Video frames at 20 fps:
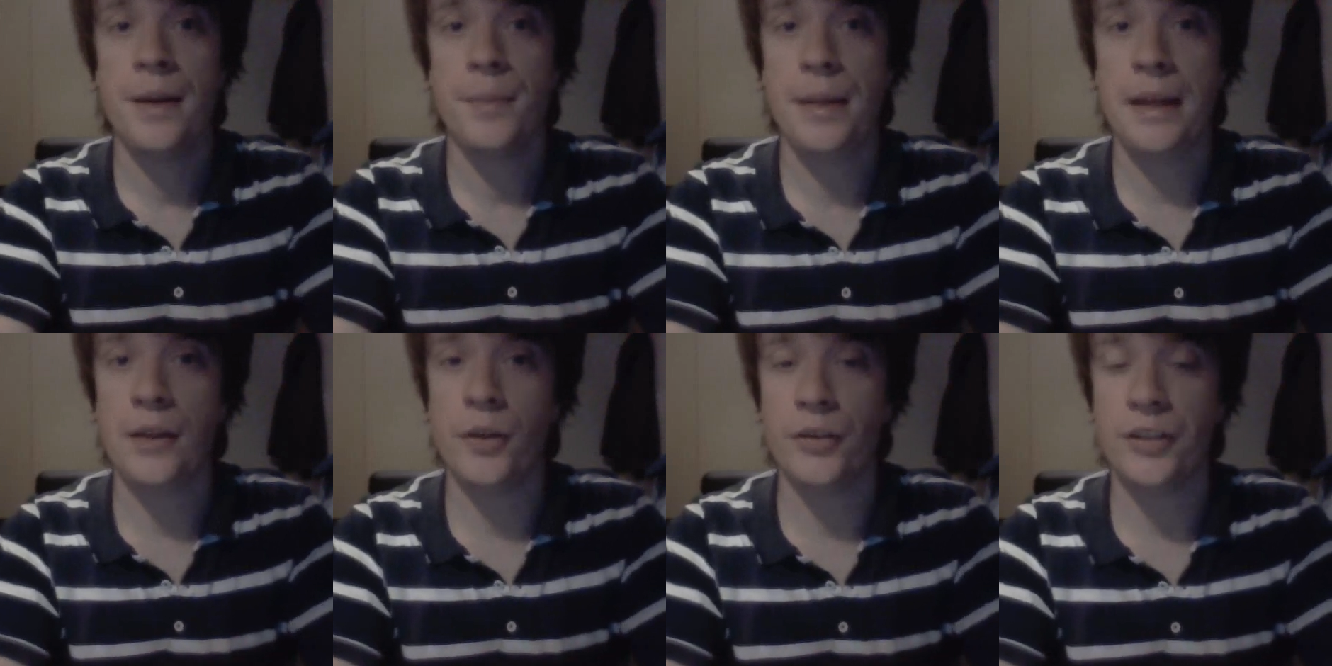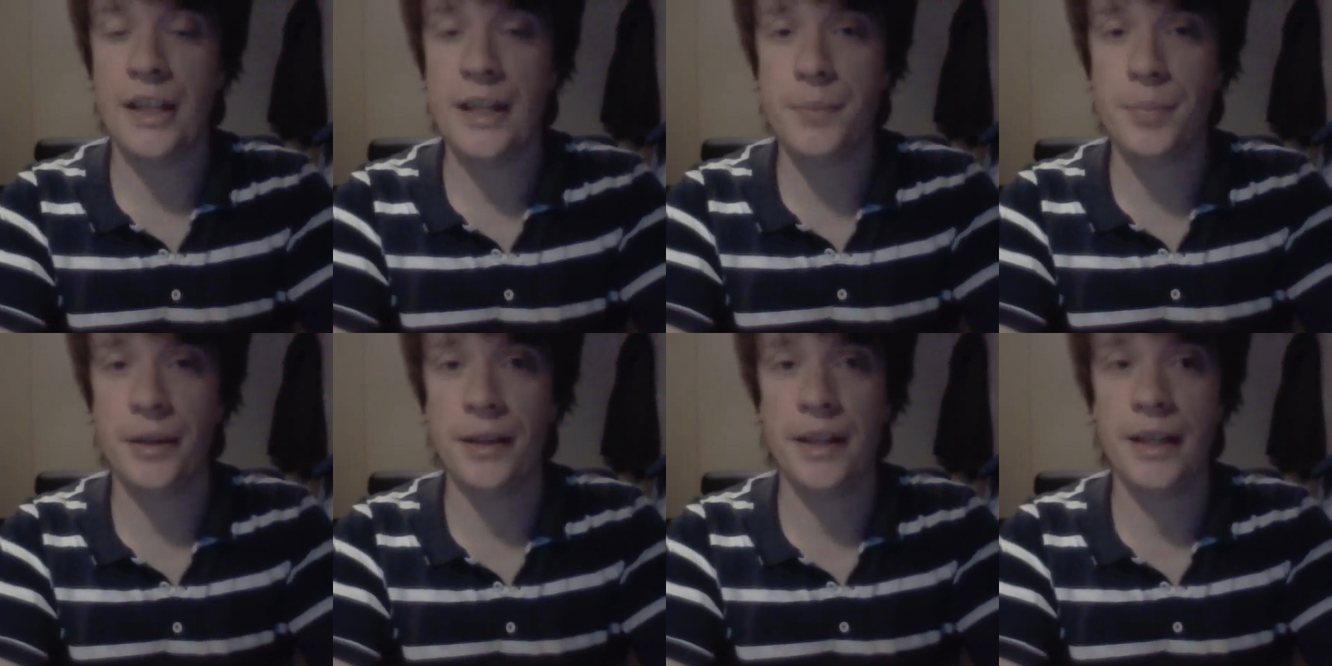because
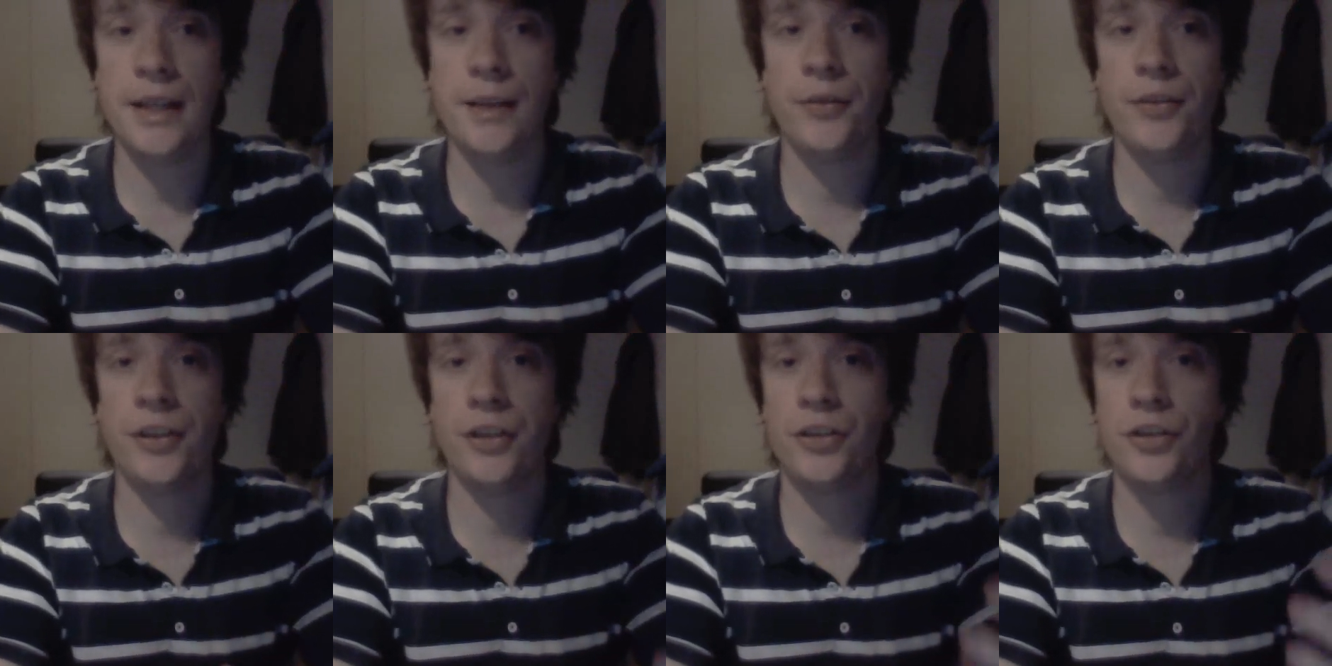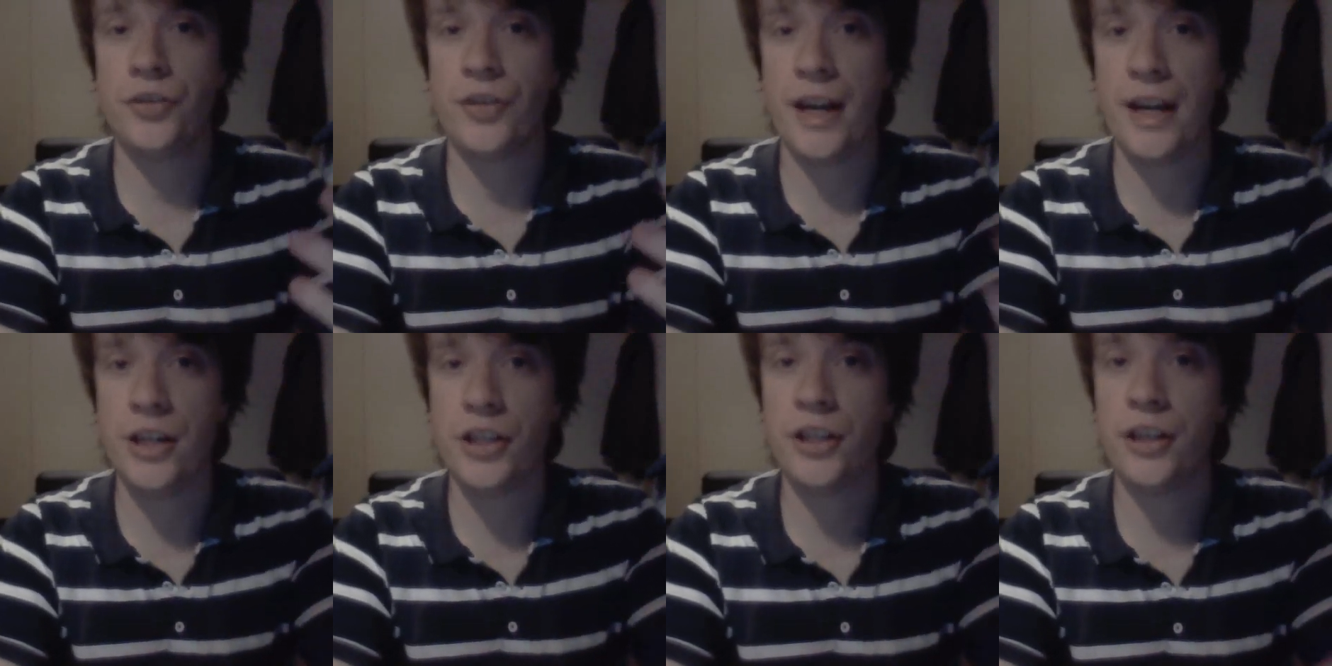he believes the
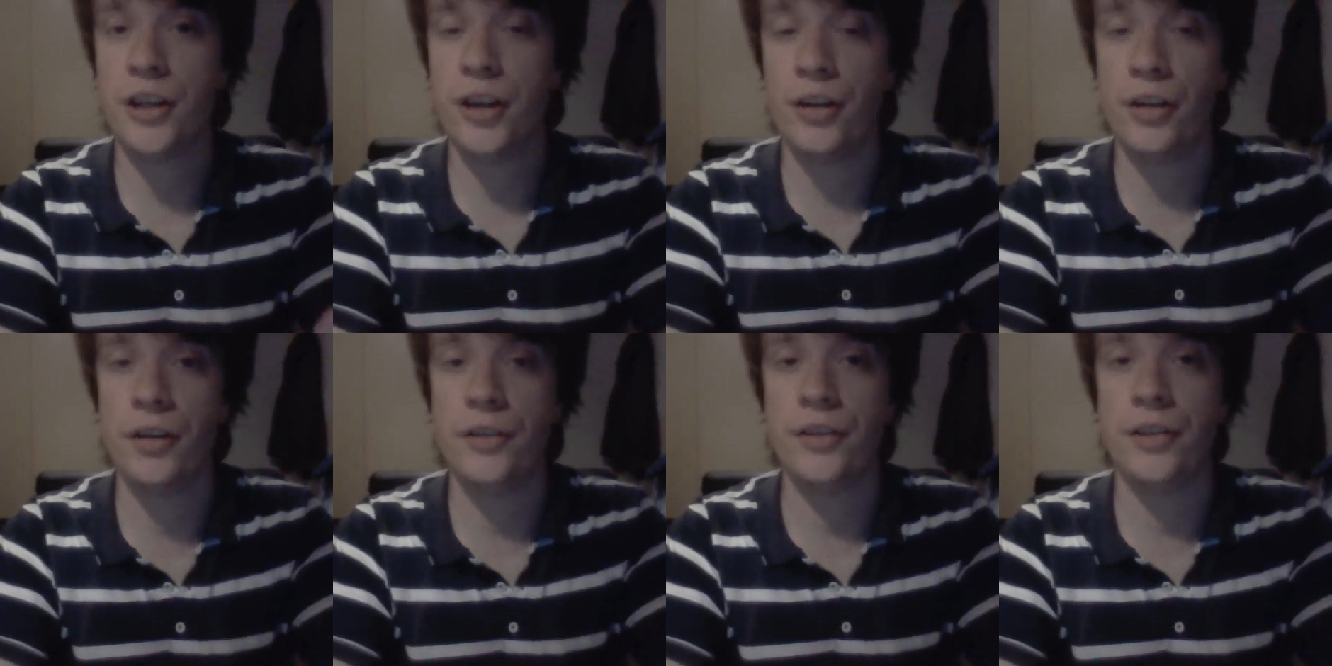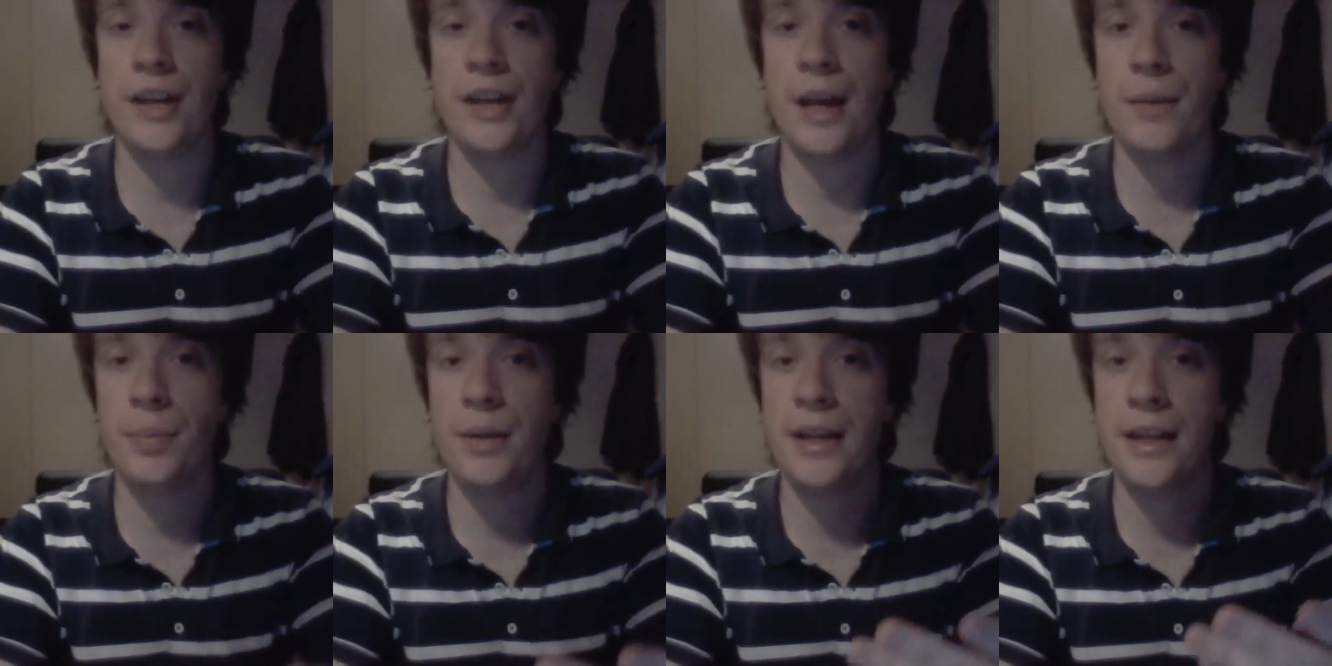strange occurrences
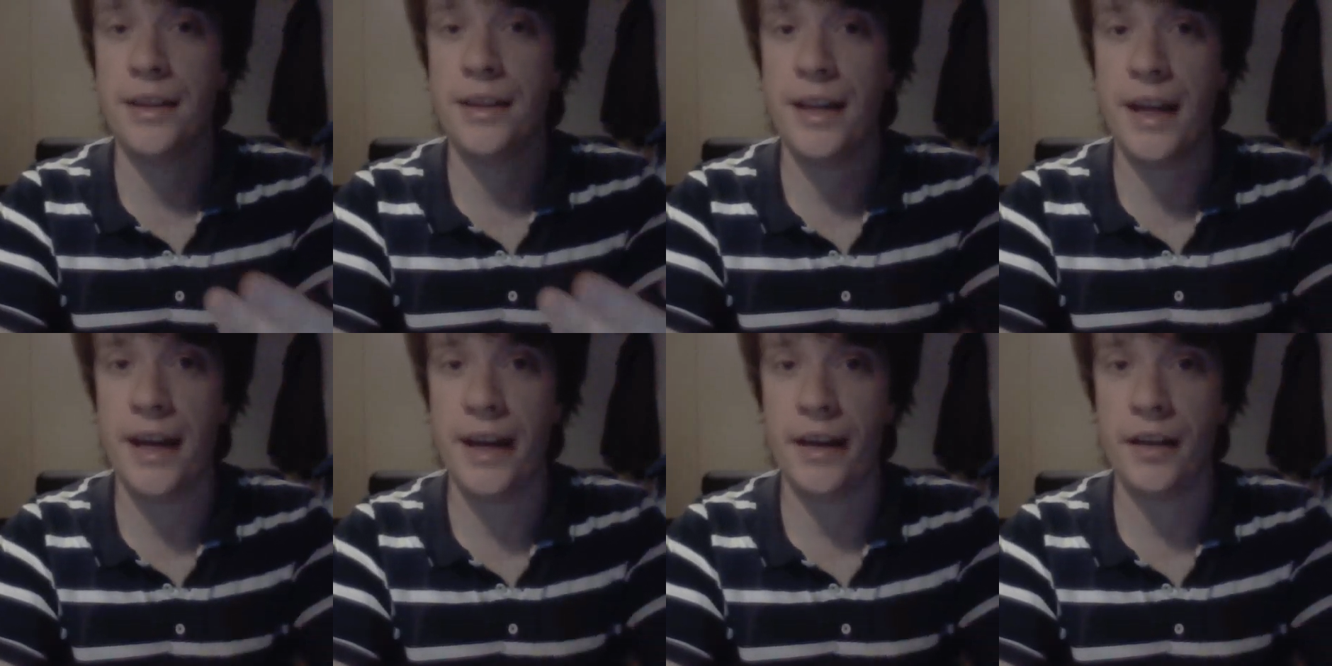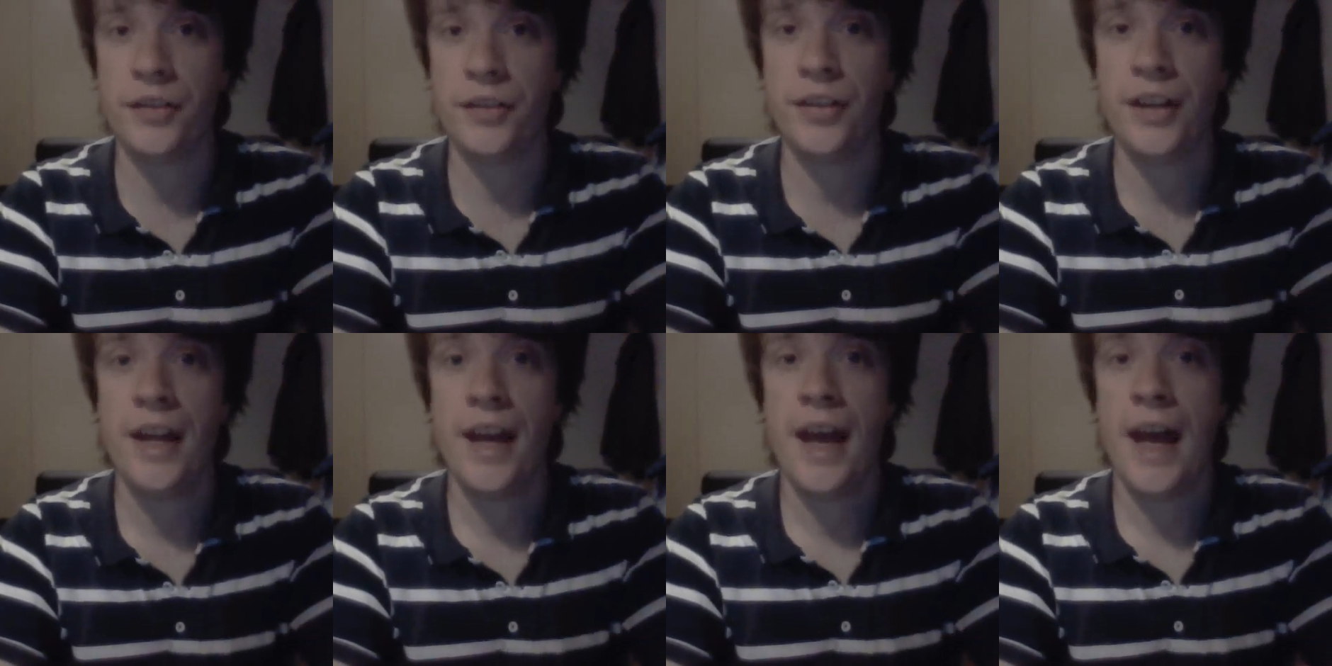happening in the house